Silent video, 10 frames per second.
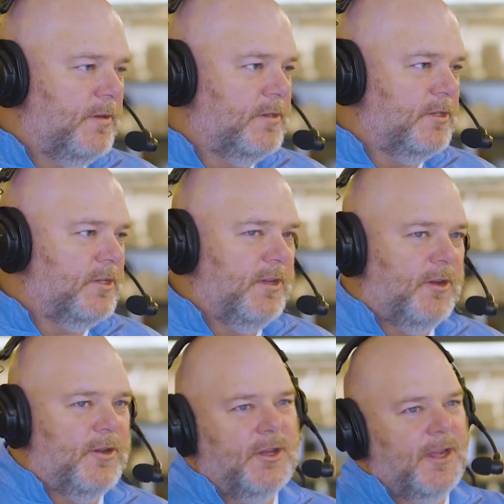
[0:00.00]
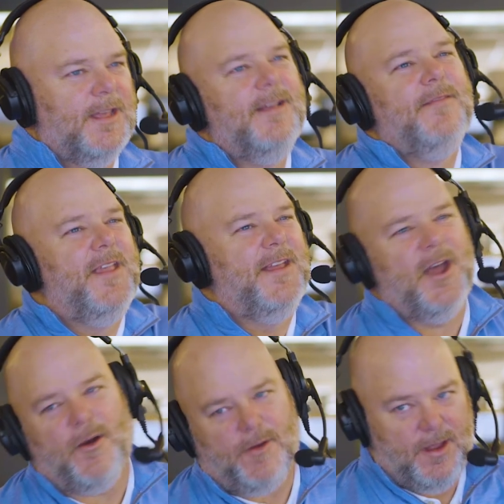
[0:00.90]
as long as you don't cook.
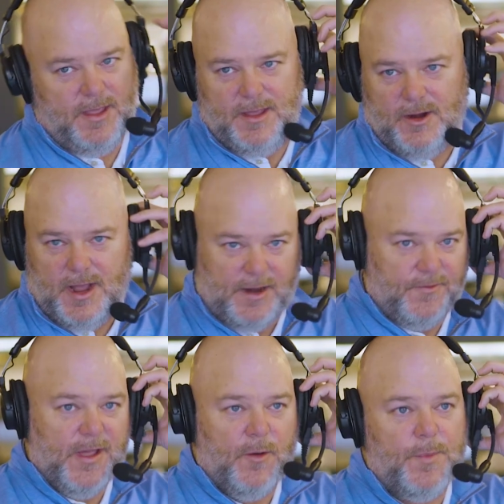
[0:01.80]
No, uh, you're not going to fail.